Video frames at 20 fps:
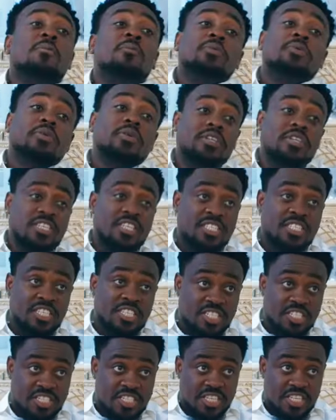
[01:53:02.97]
up is
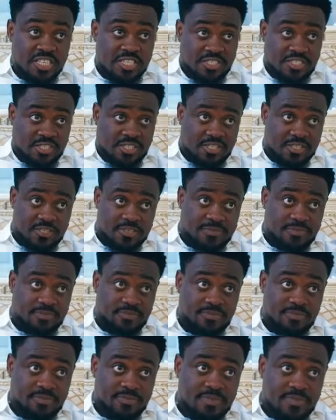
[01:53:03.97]
a disease,
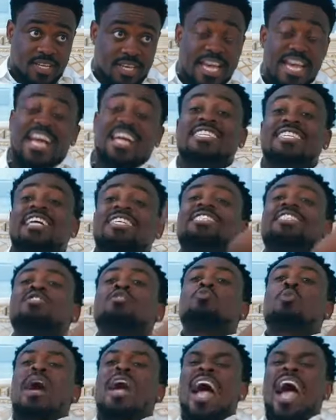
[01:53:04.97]
and that
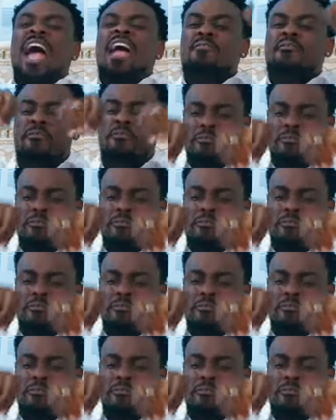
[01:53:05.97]
is why I